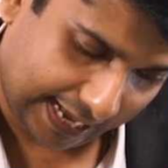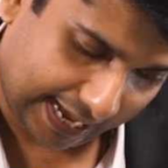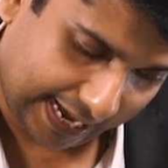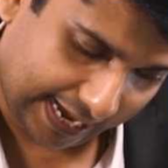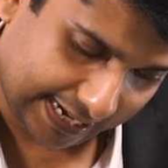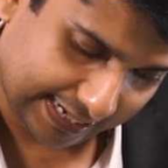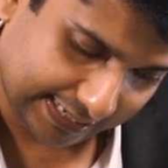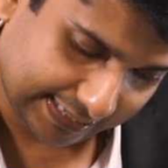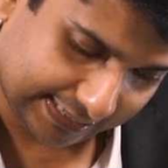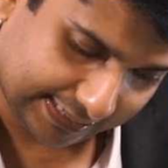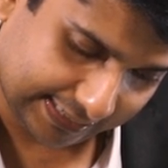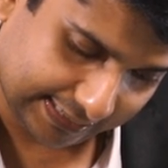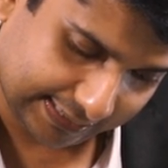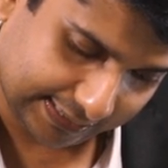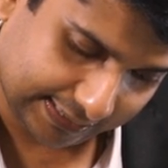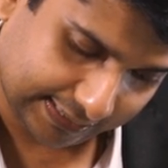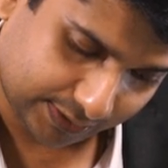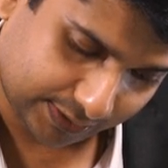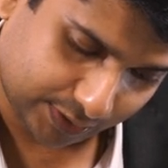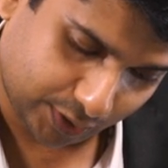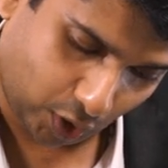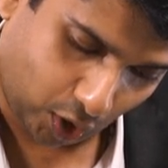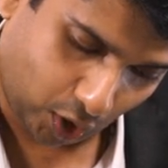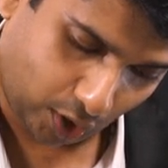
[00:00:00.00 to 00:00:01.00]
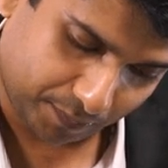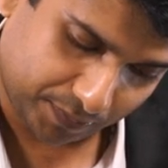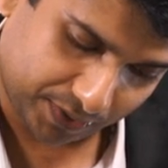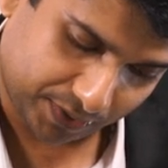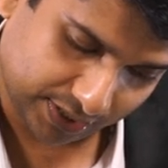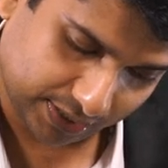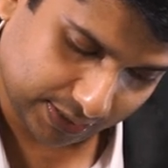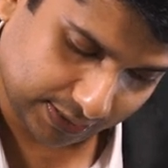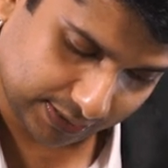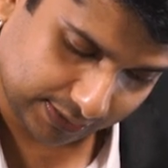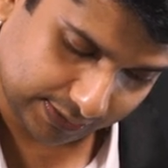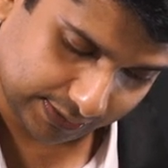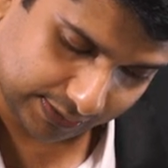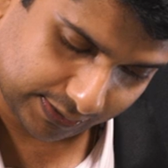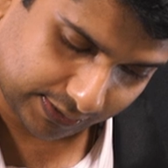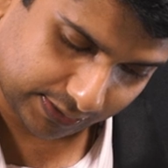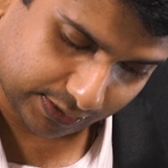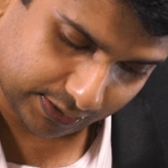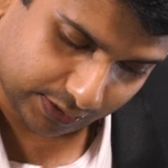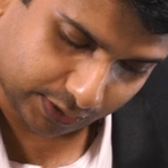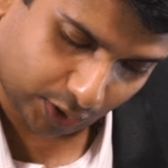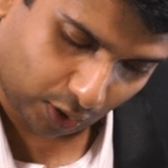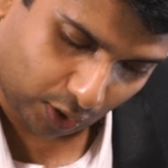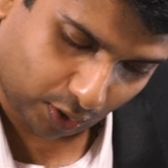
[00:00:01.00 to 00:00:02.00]
answers, the options
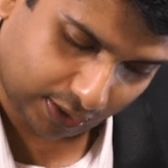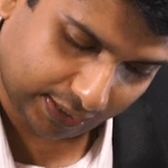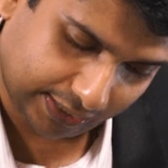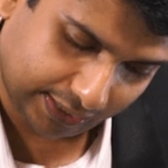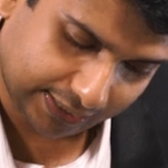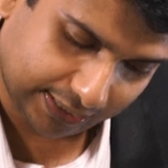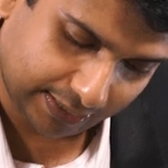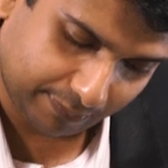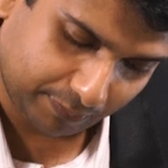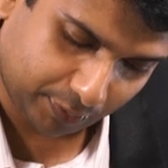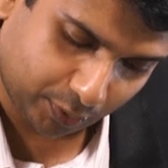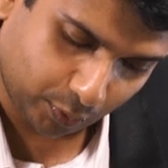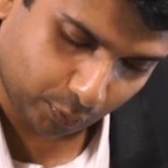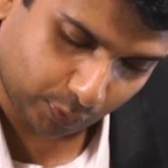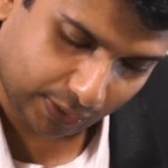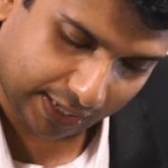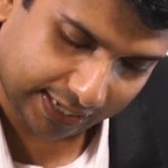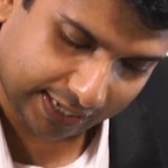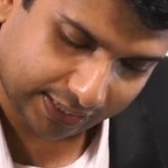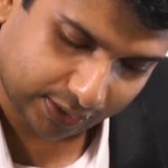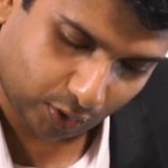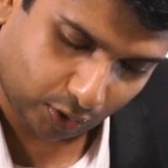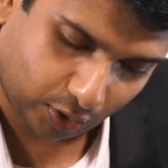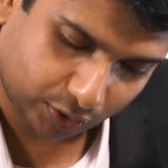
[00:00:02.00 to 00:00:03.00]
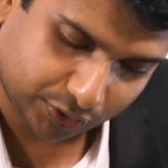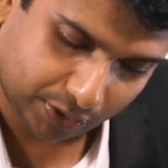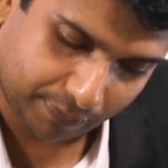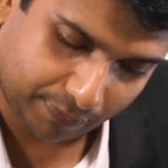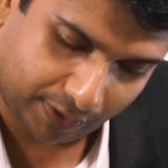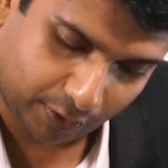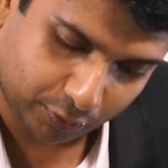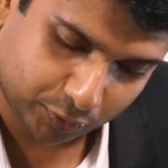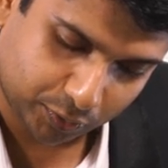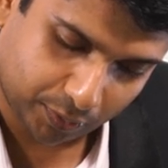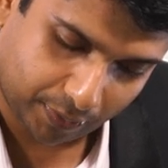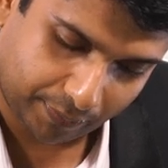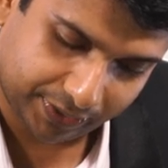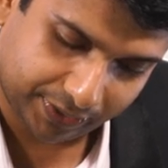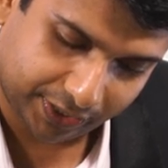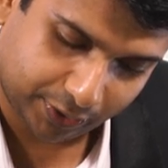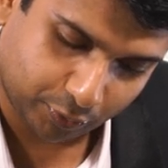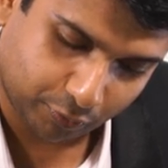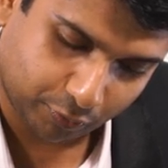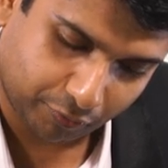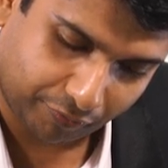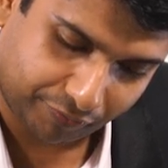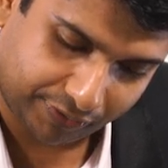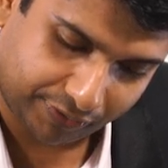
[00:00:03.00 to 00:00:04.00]
is total income 2 lakh, loss from house property
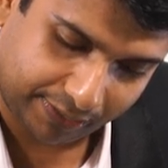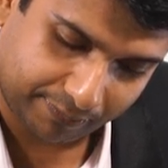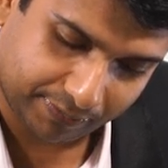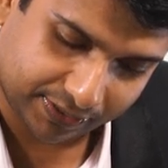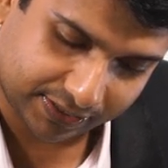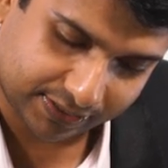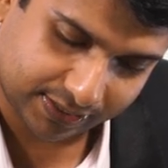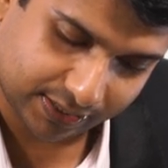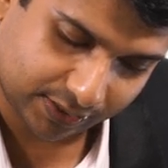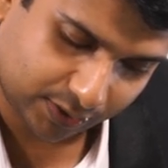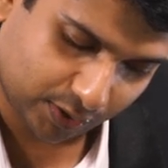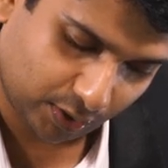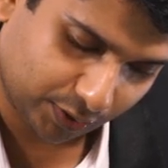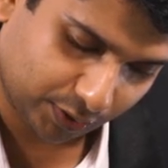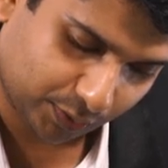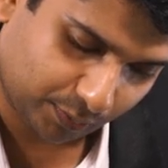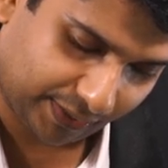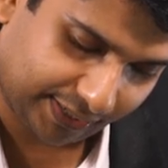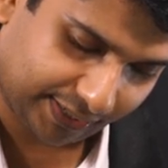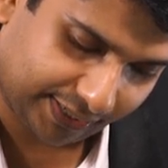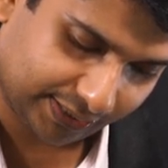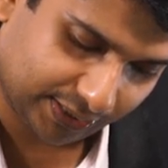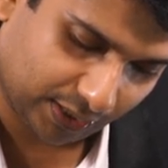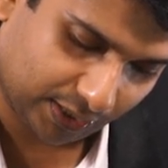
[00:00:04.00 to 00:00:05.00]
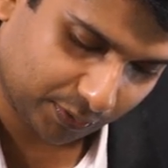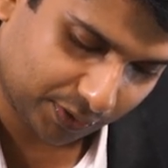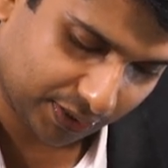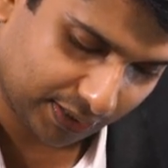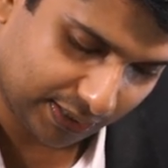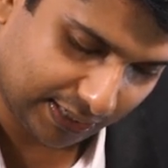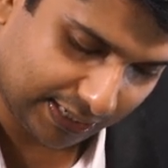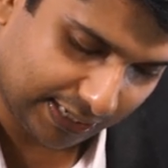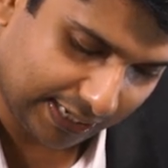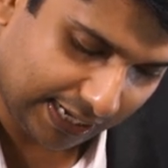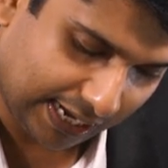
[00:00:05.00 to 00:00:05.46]
250, business loss 20,000.